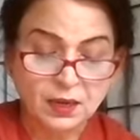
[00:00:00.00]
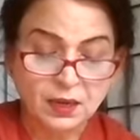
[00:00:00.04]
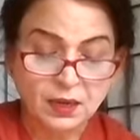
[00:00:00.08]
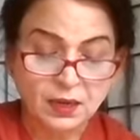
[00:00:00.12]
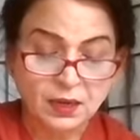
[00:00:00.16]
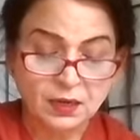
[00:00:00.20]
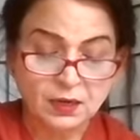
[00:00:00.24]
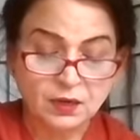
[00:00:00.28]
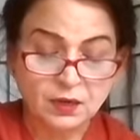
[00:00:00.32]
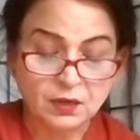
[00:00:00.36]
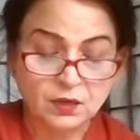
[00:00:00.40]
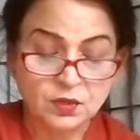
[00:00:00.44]

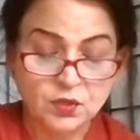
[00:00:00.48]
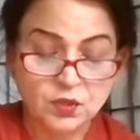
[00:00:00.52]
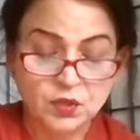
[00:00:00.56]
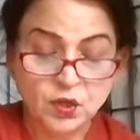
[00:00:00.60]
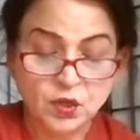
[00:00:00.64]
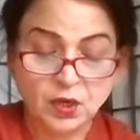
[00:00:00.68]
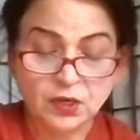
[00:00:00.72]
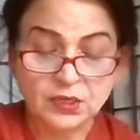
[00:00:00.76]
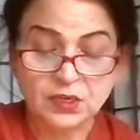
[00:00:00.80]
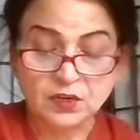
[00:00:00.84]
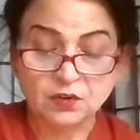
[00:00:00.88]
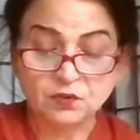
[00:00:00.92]
and
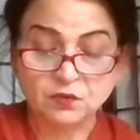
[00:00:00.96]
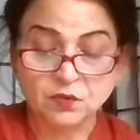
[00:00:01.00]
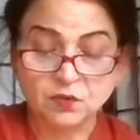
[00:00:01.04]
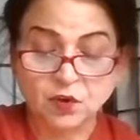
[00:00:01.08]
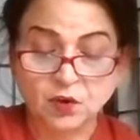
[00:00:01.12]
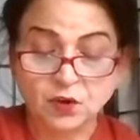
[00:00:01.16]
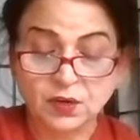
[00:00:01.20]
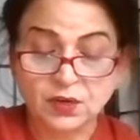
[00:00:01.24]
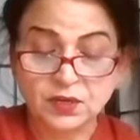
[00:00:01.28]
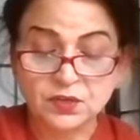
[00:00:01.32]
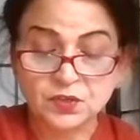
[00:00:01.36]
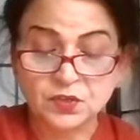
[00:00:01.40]
sodden
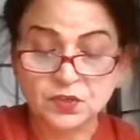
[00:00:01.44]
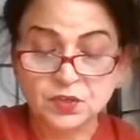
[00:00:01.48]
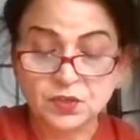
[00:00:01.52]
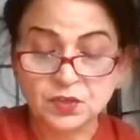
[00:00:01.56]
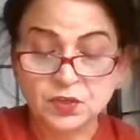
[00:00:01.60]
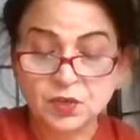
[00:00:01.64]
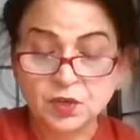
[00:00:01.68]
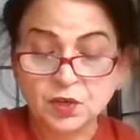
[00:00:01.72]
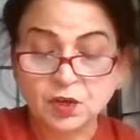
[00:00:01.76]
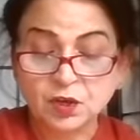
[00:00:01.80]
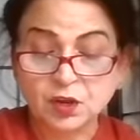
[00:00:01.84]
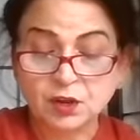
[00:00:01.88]
forest,
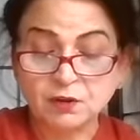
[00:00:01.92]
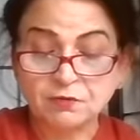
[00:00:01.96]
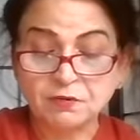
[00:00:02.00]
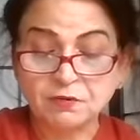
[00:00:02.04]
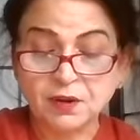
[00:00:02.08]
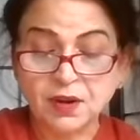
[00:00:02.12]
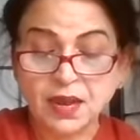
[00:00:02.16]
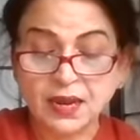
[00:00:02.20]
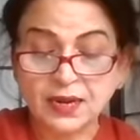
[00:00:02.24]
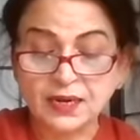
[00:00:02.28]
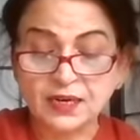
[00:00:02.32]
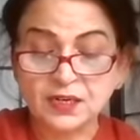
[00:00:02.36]
of
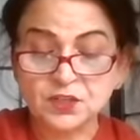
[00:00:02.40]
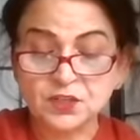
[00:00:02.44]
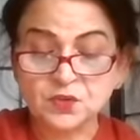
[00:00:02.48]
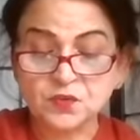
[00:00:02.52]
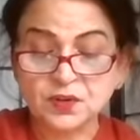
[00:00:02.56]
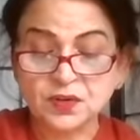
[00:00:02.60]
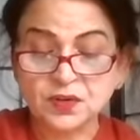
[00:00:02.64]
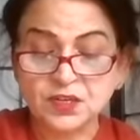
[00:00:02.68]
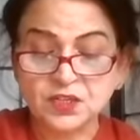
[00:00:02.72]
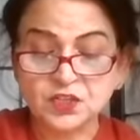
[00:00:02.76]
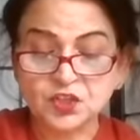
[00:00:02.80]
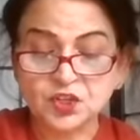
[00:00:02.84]
nights
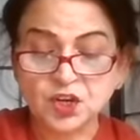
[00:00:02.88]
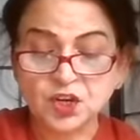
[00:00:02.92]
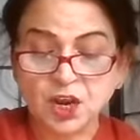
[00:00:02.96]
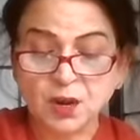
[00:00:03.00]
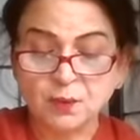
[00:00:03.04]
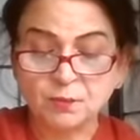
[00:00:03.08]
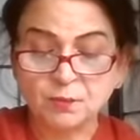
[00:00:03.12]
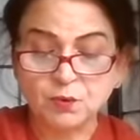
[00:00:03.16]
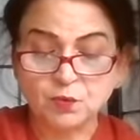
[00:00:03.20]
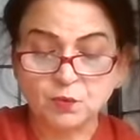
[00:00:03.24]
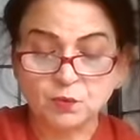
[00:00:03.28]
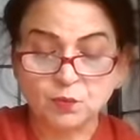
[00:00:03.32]
when a
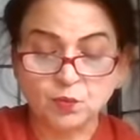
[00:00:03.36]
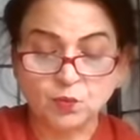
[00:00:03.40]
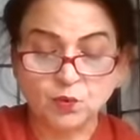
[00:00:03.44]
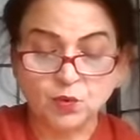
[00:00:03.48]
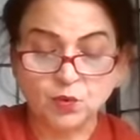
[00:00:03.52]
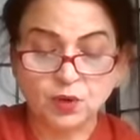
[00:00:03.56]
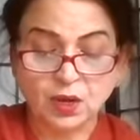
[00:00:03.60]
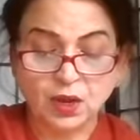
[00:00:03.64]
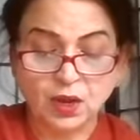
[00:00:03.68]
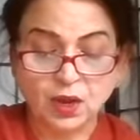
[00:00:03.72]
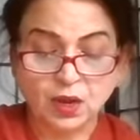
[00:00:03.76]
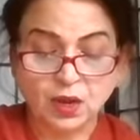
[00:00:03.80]
charmed
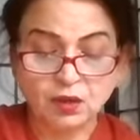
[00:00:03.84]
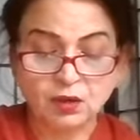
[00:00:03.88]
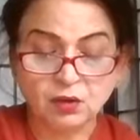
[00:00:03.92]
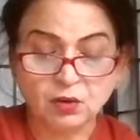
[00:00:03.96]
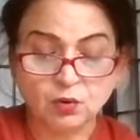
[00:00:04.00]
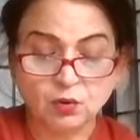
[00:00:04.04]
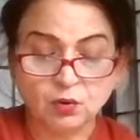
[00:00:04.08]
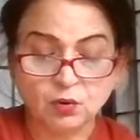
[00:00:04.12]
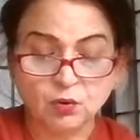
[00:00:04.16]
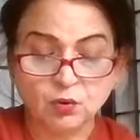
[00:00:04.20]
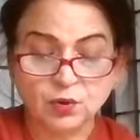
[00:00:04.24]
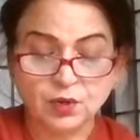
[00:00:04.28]
moon hung
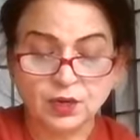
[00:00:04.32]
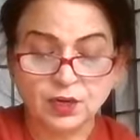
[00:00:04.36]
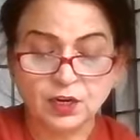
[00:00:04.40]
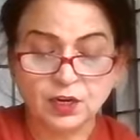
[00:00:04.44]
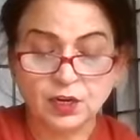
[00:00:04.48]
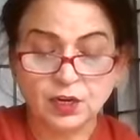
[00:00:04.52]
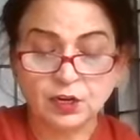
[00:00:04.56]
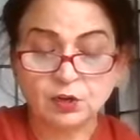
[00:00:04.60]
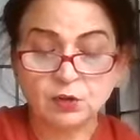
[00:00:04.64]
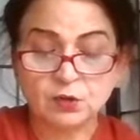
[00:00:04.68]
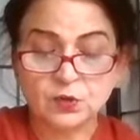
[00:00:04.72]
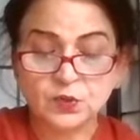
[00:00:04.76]
low
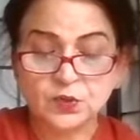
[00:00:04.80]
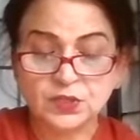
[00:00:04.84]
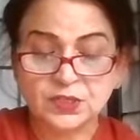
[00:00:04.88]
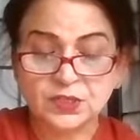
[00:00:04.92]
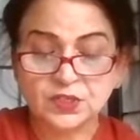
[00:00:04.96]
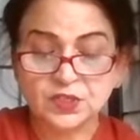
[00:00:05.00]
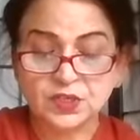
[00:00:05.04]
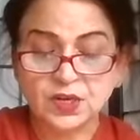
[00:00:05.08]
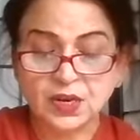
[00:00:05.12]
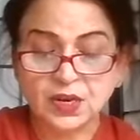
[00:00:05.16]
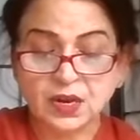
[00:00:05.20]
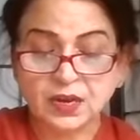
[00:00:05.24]
in a
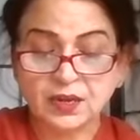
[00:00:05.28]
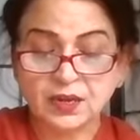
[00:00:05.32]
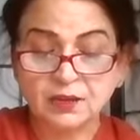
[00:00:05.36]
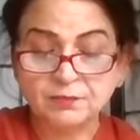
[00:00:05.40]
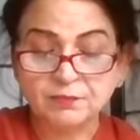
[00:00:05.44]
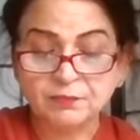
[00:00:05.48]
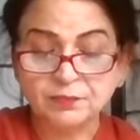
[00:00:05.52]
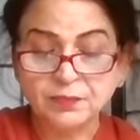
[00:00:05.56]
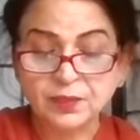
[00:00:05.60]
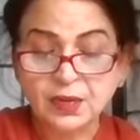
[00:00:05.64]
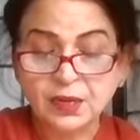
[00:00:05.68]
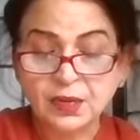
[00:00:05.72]
lucid sky,
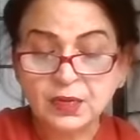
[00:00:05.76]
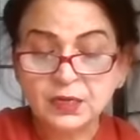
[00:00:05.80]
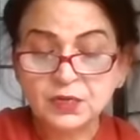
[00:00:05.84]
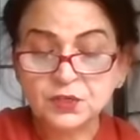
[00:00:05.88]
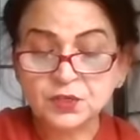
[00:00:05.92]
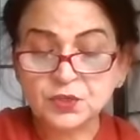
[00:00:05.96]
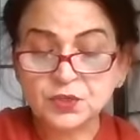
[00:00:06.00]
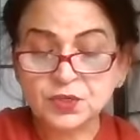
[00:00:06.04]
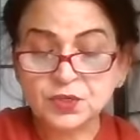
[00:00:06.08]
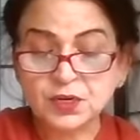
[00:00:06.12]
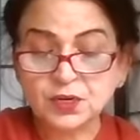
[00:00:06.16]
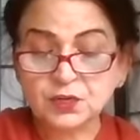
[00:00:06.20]

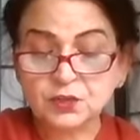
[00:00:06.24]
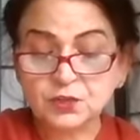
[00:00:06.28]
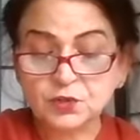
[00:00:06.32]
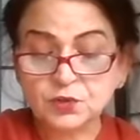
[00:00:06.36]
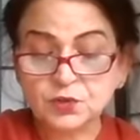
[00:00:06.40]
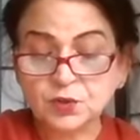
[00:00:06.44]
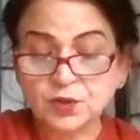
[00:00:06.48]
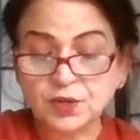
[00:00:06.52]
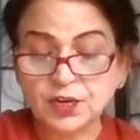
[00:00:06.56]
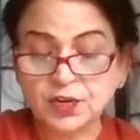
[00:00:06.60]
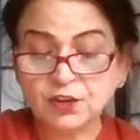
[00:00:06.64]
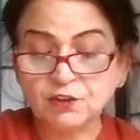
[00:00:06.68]
still
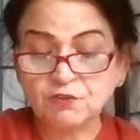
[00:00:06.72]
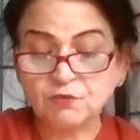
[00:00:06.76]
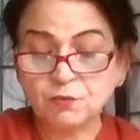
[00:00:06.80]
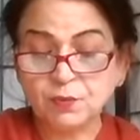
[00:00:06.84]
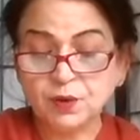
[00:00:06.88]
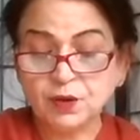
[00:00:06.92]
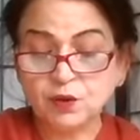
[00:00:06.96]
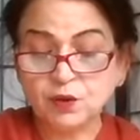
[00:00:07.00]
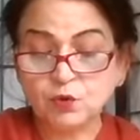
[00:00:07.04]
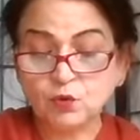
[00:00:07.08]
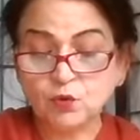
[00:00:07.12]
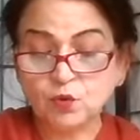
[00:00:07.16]
Sugriv
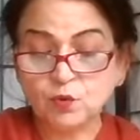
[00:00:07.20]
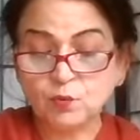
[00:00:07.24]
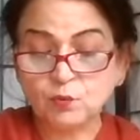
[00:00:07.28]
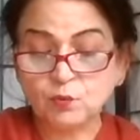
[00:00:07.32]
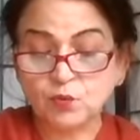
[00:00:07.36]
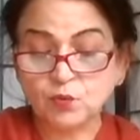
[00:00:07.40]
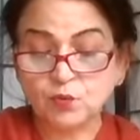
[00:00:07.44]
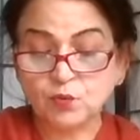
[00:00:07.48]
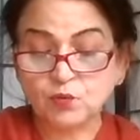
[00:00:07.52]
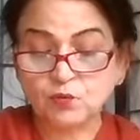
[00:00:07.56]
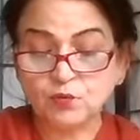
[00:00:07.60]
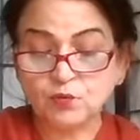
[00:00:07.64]
made no
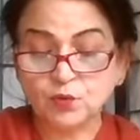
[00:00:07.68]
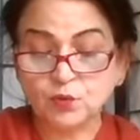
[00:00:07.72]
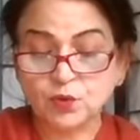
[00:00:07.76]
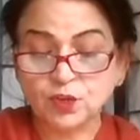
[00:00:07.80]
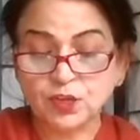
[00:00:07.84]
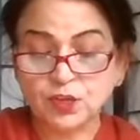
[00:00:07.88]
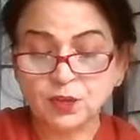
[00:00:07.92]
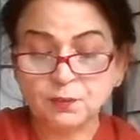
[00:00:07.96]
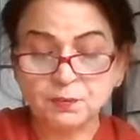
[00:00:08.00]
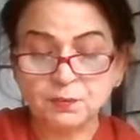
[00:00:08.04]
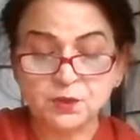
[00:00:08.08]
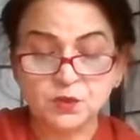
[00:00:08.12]
move to
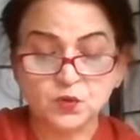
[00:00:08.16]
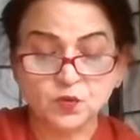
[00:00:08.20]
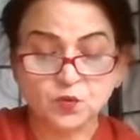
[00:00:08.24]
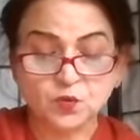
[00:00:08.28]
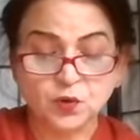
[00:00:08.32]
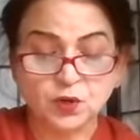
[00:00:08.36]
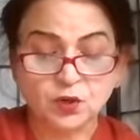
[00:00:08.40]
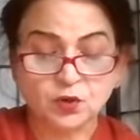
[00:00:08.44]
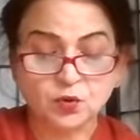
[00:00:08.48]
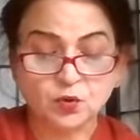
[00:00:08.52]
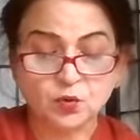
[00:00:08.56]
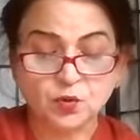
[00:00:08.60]
keep his
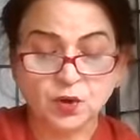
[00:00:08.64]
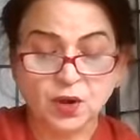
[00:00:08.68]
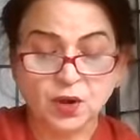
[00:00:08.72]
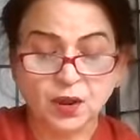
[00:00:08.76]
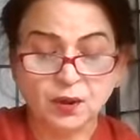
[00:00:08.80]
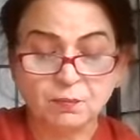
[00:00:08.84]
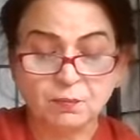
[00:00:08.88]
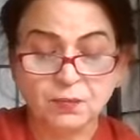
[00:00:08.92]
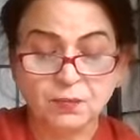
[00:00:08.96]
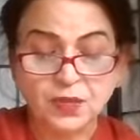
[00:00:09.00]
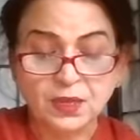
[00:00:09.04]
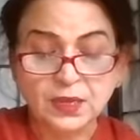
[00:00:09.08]
word to
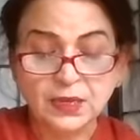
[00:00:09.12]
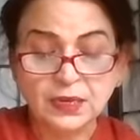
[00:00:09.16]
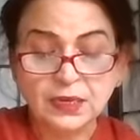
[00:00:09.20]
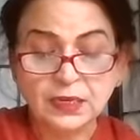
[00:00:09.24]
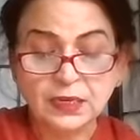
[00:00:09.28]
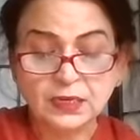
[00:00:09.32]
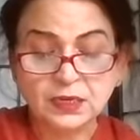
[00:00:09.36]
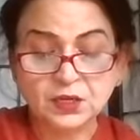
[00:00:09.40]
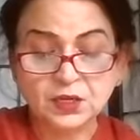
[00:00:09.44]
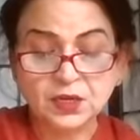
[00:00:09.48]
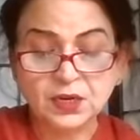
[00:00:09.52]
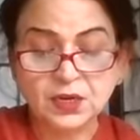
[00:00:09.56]
Ram.
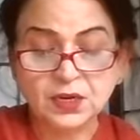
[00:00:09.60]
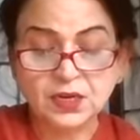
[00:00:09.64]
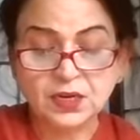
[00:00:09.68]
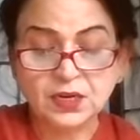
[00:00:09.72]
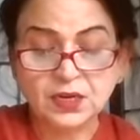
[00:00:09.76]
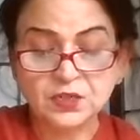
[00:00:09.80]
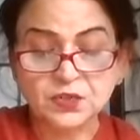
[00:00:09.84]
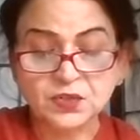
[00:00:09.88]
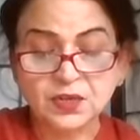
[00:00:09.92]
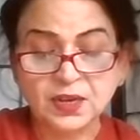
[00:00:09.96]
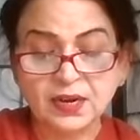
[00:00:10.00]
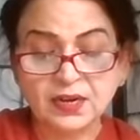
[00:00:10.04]
Indeed,
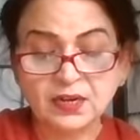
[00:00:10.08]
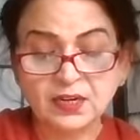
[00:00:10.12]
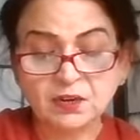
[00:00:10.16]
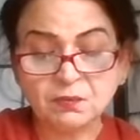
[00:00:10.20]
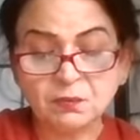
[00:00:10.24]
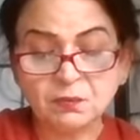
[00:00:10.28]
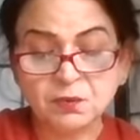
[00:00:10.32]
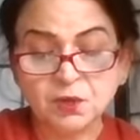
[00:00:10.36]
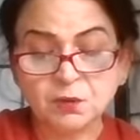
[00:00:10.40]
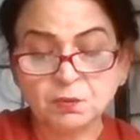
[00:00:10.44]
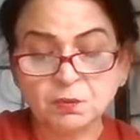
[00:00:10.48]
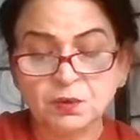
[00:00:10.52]
he
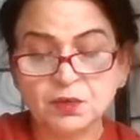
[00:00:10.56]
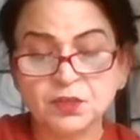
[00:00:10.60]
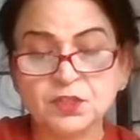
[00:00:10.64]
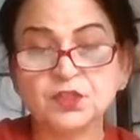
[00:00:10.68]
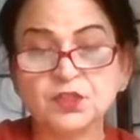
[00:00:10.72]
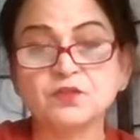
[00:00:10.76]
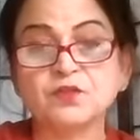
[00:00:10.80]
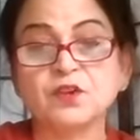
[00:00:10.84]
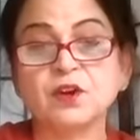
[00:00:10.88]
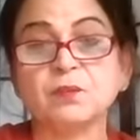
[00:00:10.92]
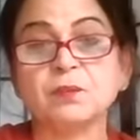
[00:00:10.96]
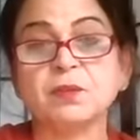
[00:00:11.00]
seldom
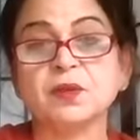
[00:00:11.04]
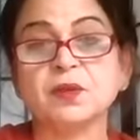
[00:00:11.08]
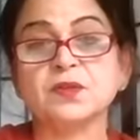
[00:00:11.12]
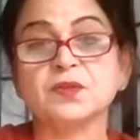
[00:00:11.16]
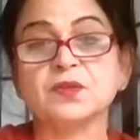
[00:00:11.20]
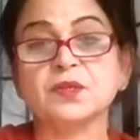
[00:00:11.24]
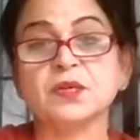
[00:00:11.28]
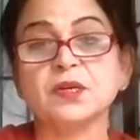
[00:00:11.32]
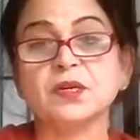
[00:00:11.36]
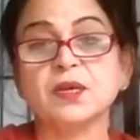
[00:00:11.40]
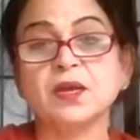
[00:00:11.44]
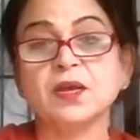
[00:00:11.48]
emerged from
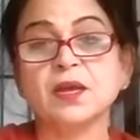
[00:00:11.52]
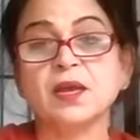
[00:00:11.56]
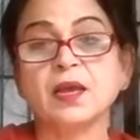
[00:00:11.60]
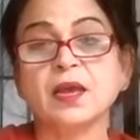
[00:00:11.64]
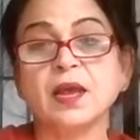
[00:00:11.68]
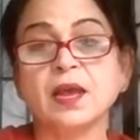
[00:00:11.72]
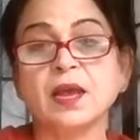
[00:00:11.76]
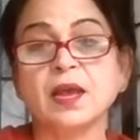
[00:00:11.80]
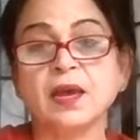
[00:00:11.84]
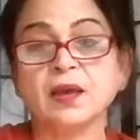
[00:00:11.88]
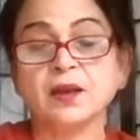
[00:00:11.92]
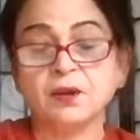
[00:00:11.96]
his
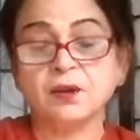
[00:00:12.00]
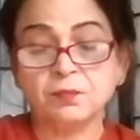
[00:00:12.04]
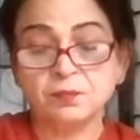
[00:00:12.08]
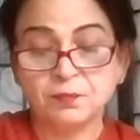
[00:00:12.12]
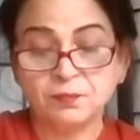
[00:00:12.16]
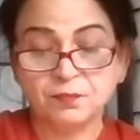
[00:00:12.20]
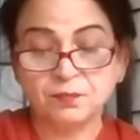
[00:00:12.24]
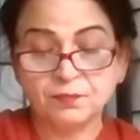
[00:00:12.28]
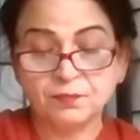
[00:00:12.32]
harem.